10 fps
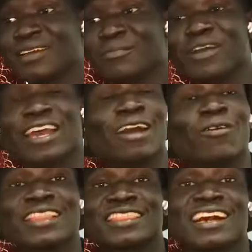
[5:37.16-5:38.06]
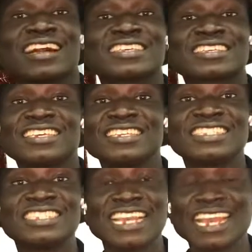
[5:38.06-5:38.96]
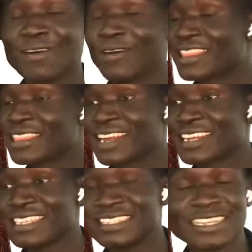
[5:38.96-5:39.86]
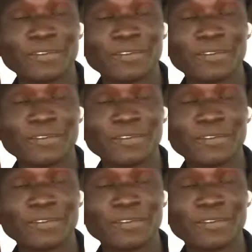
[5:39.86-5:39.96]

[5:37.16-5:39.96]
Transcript: Man, I want to thank Kiss J. I want to thank Kiss J